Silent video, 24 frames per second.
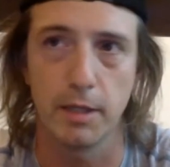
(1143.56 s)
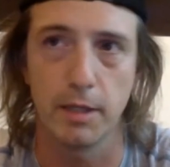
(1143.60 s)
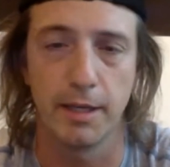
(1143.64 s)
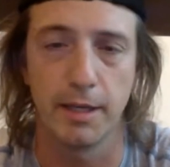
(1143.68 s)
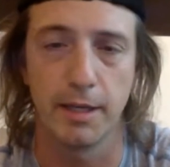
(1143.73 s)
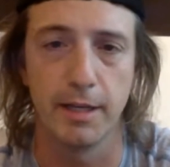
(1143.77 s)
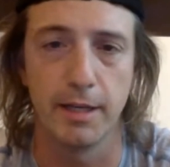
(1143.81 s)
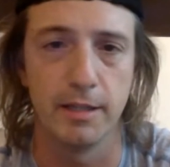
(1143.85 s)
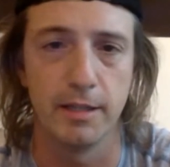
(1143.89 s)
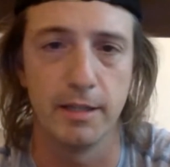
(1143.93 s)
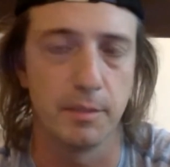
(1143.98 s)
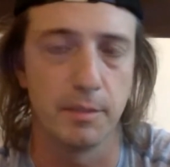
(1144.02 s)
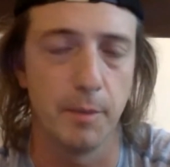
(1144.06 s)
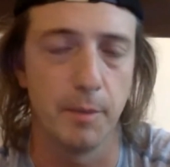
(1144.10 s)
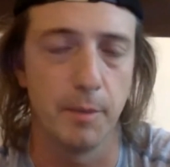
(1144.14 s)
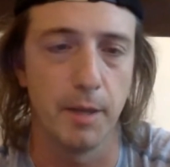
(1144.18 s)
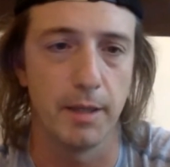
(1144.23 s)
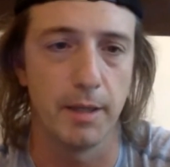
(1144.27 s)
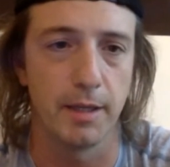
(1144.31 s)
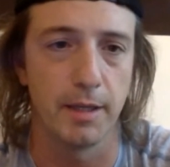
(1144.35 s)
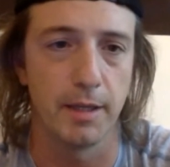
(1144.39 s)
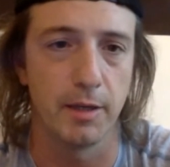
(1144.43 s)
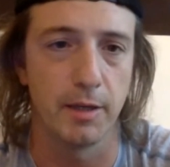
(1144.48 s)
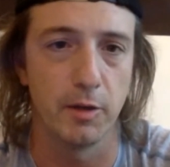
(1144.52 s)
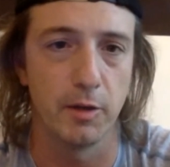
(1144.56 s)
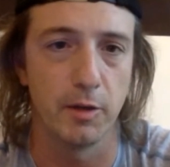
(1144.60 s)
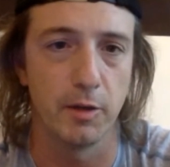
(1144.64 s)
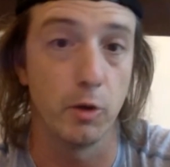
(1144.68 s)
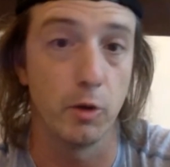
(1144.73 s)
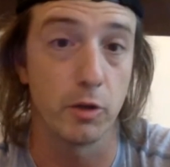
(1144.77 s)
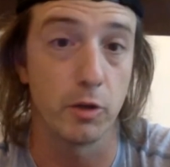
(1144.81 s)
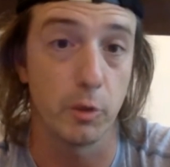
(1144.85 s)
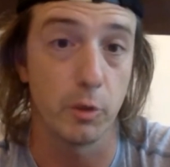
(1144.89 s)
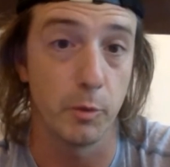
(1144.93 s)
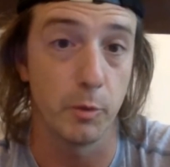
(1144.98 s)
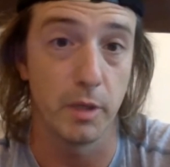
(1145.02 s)
a kid in Somalia or
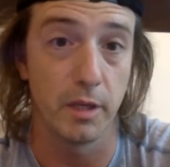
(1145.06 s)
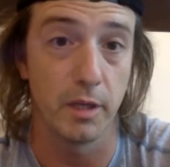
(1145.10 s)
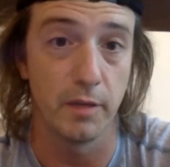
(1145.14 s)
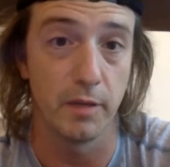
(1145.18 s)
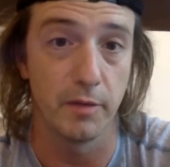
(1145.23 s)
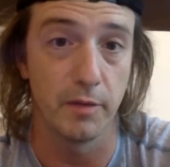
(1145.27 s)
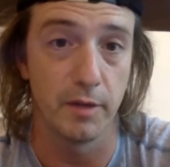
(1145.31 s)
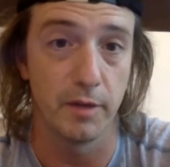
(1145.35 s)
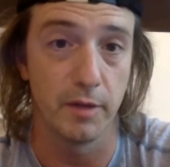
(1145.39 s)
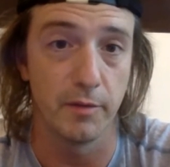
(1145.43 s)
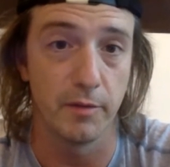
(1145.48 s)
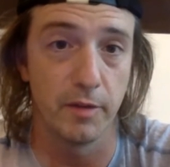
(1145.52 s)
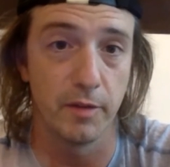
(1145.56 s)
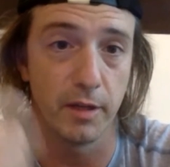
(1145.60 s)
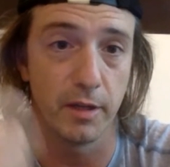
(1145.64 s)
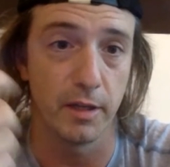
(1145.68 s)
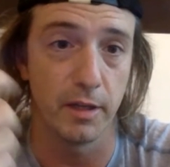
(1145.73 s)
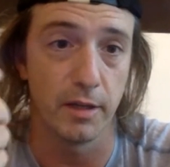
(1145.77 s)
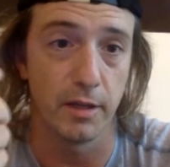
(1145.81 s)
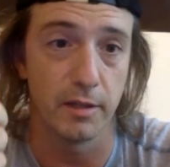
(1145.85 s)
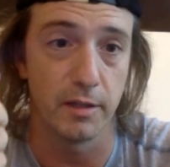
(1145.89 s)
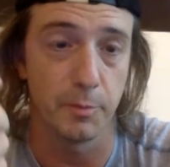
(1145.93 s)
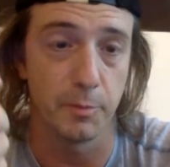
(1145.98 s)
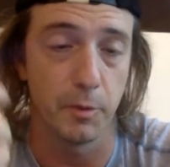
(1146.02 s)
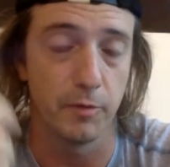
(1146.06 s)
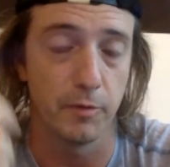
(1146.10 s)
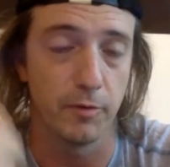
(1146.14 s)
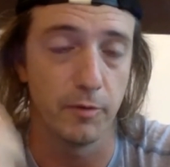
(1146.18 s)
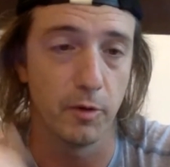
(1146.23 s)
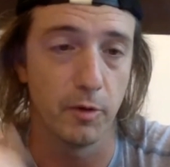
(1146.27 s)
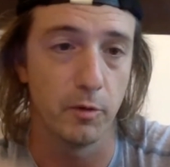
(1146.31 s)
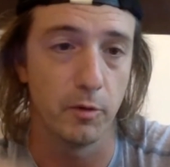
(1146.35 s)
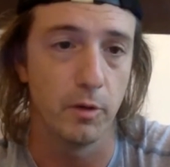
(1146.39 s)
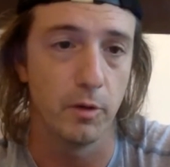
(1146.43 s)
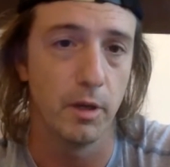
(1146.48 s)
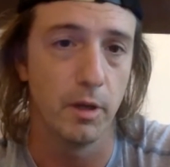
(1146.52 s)
North Korea, even if they can get a
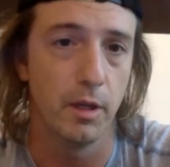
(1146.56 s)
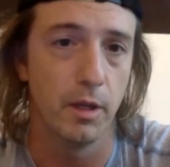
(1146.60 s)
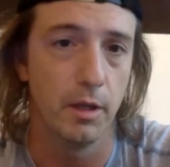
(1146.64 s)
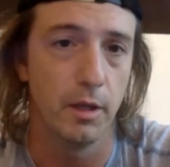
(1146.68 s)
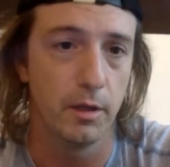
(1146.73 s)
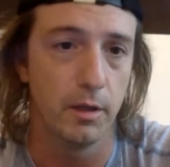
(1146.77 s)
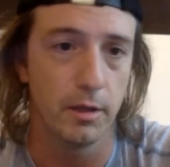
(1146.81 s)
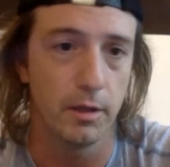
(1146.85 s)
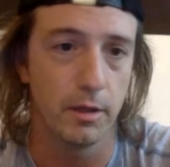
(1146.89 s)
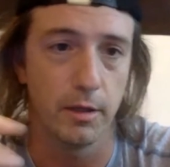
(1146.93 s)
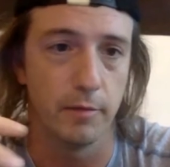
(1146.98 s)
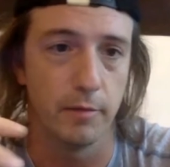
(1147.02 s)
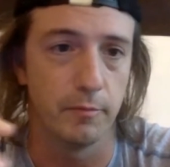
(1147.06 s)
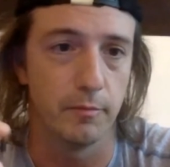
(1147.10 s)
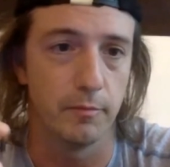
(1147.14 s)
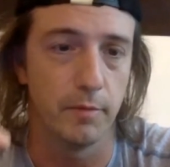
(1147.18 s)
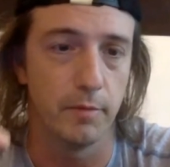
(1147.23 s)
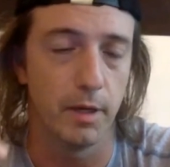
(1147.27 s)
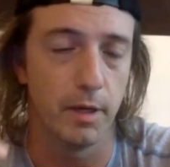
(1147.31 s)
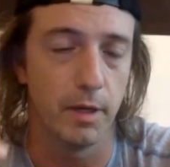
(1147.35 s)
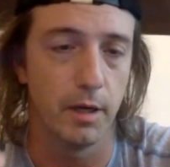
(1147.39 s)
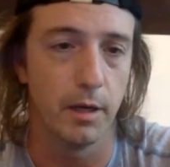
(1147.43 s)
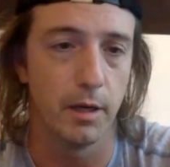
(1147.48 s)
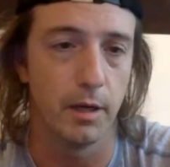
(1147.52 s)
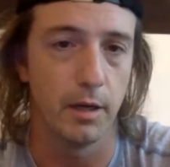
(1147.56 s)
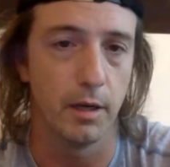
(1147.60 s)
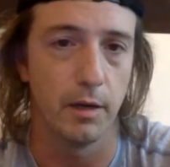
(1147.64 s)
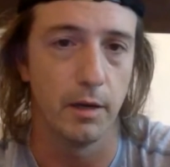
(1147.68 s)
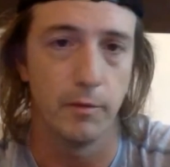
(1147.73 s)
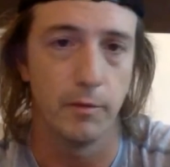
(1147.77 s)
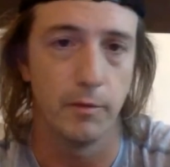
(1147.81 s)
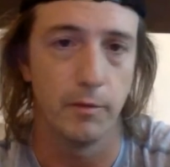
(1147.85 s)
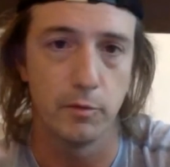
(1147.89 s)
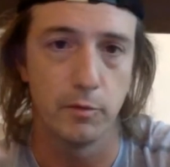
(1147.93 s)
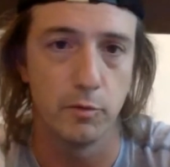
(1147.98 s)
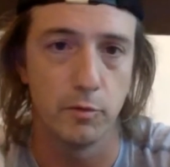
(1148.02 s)
smartphone,
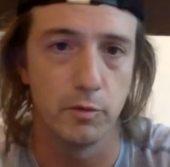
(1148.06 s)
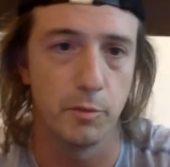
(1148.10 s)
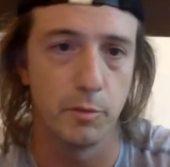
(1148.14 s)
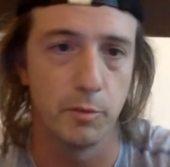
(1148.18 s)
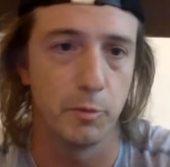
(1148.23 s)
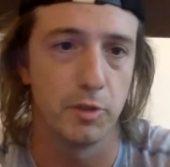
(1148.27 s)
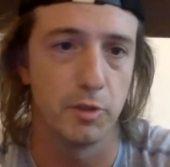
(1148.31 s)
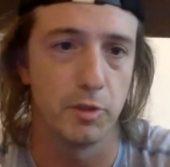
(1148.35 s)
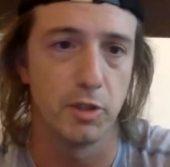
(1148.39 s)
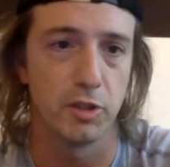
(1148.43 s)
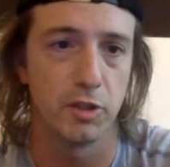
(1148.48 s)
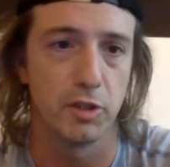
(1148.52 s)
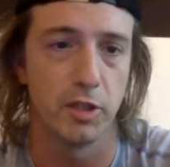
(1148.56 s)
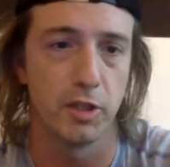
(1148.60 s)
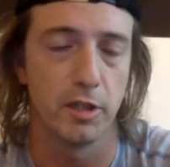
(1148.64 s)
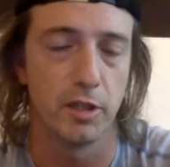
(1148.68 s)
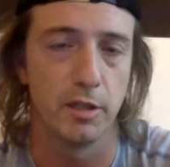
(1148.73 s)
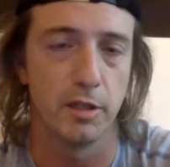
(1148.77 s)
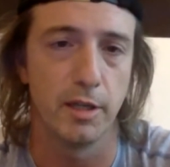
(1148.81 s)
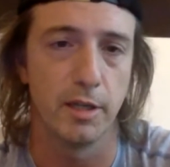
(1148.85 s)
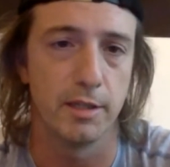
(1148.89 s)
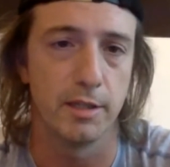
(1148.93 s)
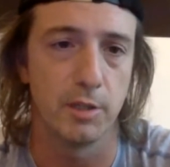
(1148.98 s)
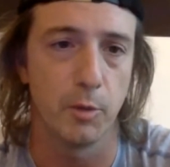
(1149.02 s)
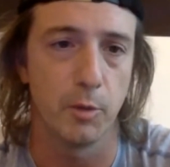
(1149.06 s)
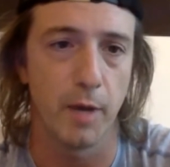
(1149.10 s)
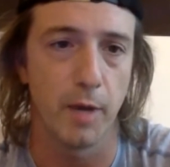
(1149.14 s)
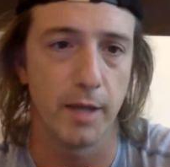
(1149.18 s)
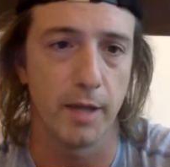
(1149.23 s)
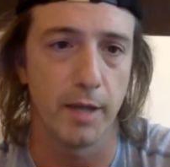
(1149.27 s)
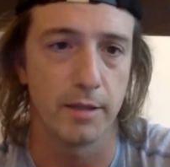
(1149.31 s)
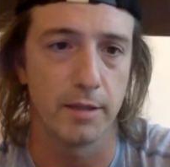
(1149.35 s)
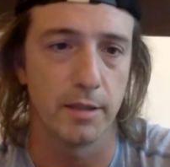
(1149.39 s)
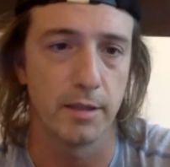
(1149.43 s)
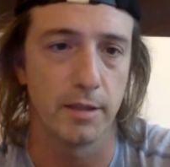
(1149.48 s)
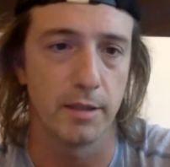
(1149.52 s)
who's a musician, has no
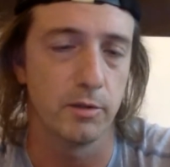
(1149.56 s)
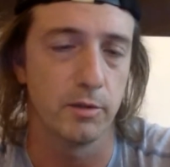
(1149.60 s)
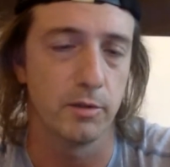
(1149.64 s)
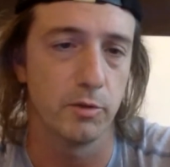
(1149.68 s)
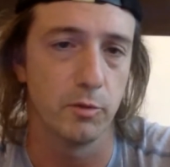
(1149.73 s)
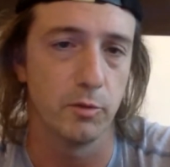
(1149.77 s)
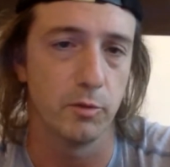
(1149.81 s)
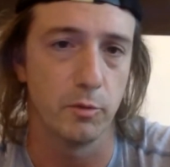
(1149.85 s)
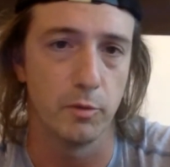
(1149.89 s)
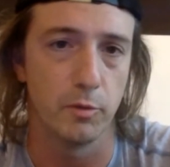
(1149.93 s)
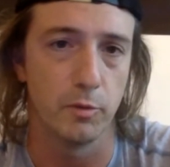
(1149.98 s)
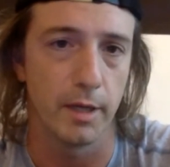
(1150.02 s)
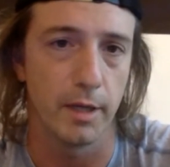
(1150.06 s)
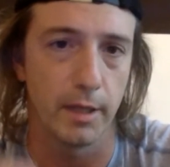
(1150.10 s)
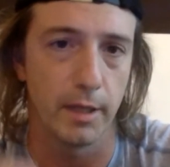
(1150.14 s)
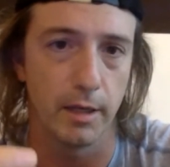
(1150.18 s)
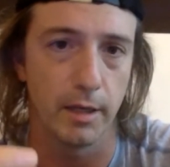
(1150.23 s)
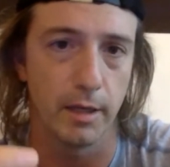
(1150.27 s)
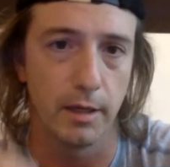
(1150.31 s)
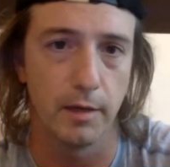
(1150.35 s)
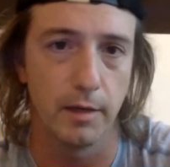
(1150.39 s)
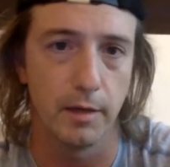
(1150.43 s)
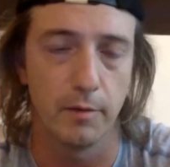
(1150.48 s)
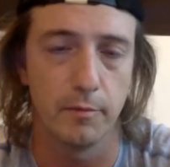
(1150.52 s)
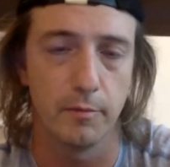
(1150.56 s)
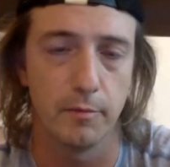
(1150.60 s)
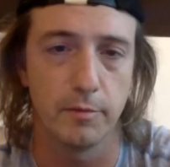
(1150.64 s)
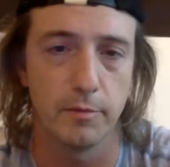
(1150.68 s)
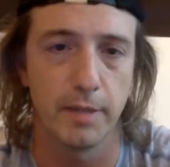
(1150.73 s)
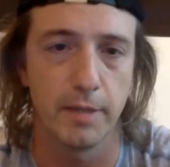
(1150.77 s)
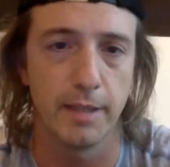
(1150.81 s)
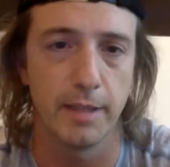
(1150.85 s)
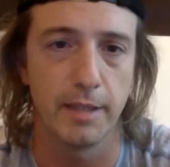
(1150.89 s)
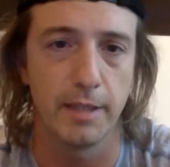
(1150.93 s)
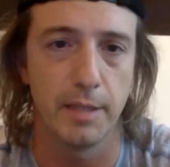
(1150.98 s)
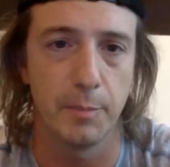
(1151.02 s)
access to like
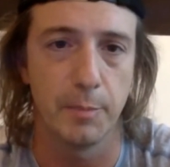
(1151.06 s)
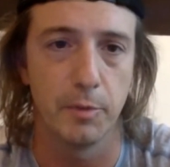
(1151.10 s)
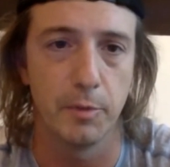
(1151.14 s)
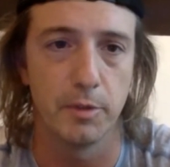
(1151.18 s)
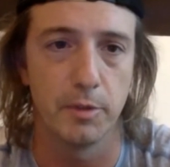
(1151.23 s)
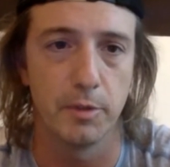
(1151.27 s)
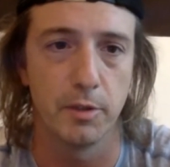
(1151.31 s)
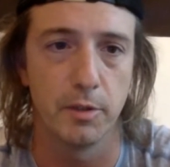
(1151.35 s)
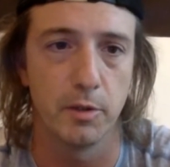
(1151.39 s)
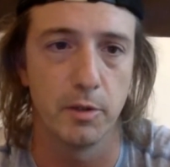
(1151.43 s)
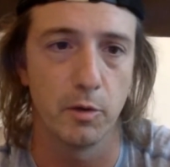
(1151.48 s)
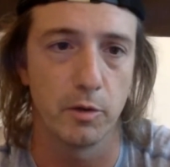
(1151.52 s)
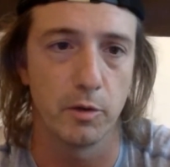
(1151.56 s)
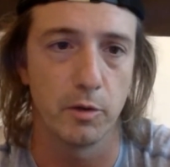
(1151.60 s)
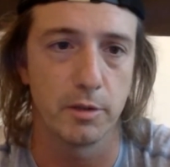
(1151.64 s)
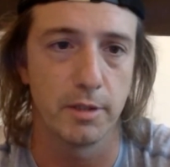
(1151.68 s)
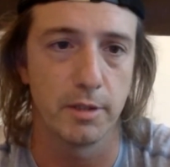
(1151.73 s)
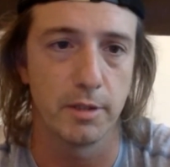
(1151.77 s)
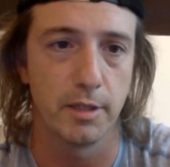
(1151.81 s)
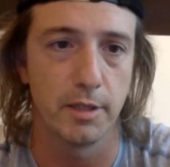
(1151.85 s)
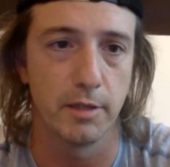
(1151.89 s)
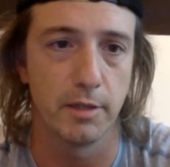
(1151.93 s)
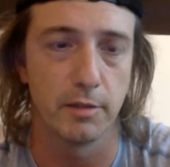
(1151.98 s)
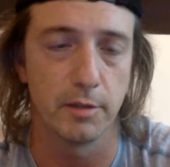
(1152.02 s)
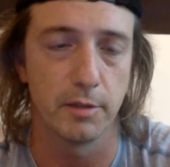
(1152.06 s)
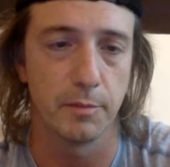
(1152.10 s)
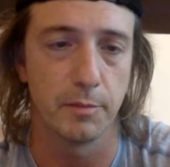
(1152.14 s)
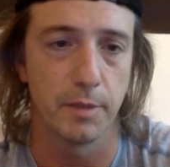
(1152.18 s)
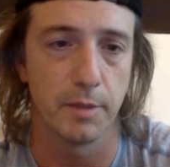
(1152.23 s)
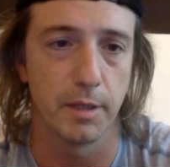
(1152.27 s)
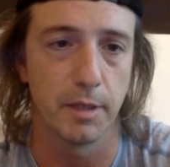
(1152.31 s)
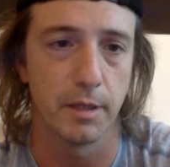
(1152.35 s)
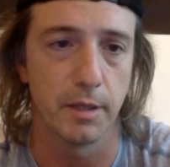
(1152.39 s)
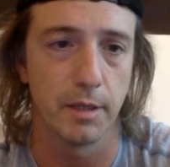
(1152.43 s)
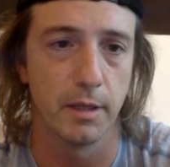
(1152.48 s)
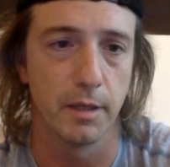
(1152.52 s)
gatekeepers in New York City or
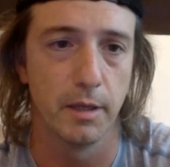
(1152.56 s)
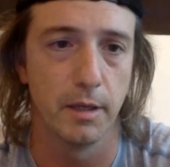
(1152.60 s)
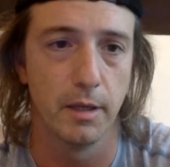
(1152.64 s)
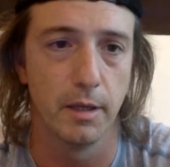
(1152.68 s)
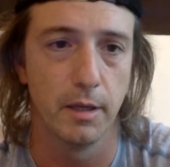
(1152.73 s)
something,